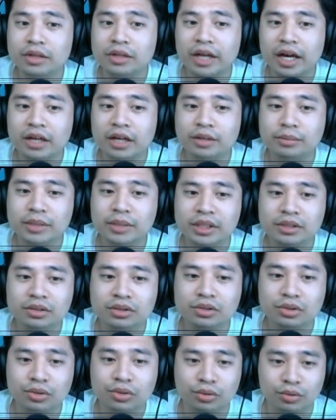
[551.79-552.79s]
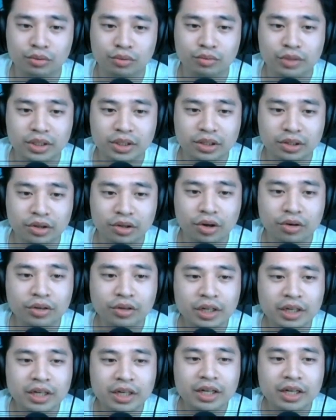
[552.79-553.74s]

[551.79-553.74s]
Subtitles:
enemies to really low.